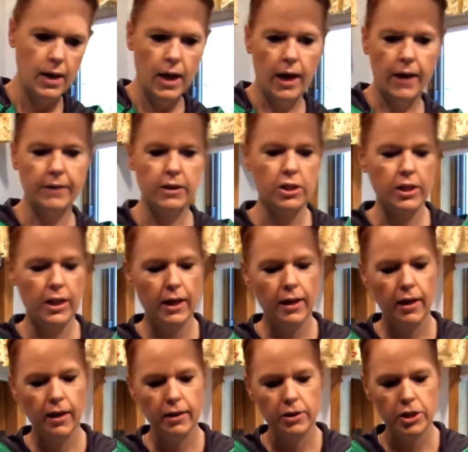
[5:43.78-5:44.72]
And the
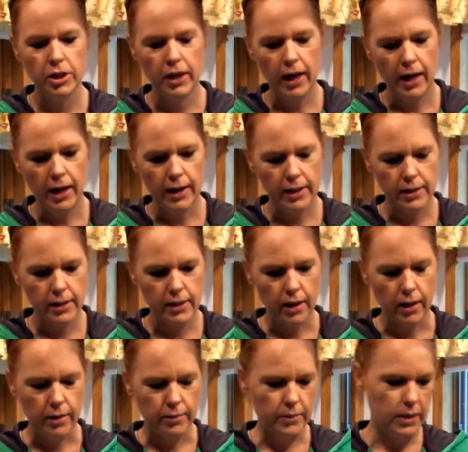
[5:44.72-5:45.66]
Shakeology has
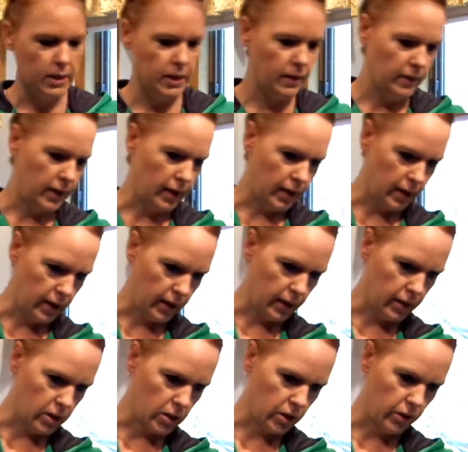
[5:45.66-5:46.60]
stevia in
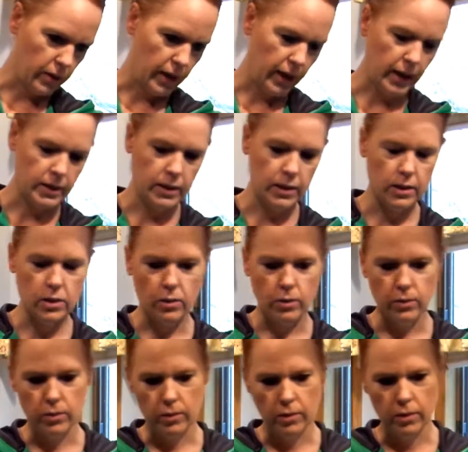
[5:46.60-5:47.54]
it, so it has its
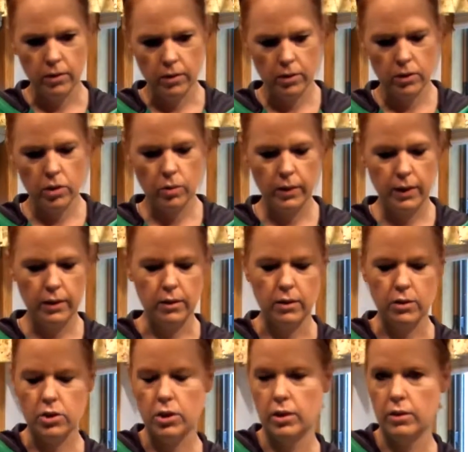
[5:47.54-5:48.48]
own sweetener,
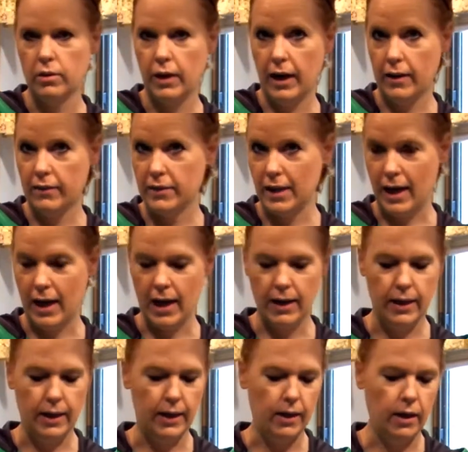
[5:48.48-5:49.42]
so you don't have to add
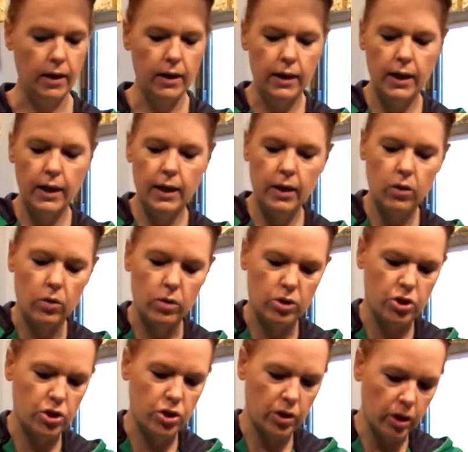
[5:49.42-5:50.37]
any honey or
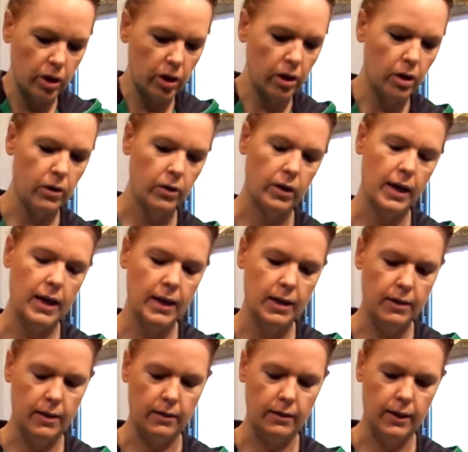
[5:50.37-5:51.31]
sugar or
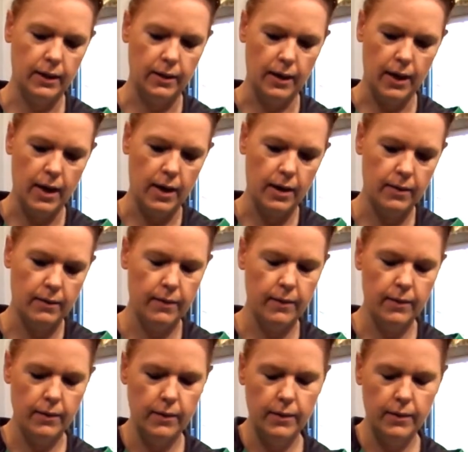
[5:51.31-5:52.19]
anything like that.